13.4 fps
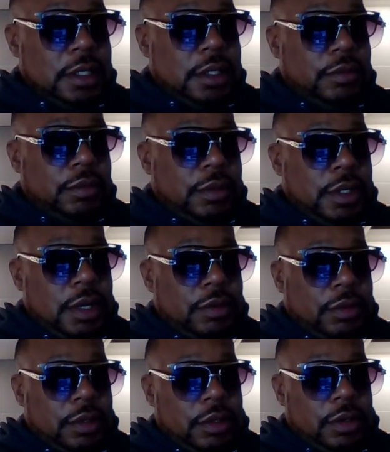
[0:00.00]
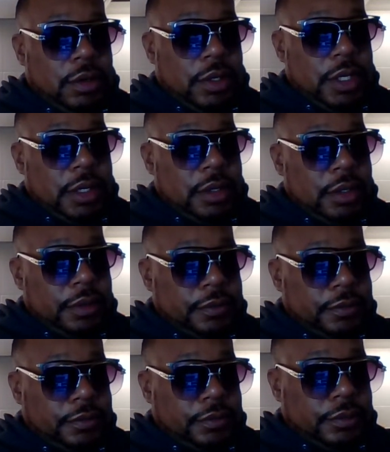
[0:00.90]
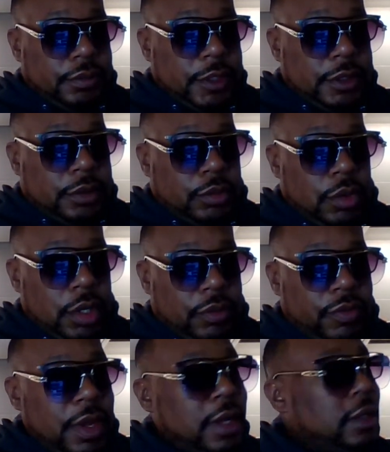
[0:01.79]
Went out earlier just to walk around a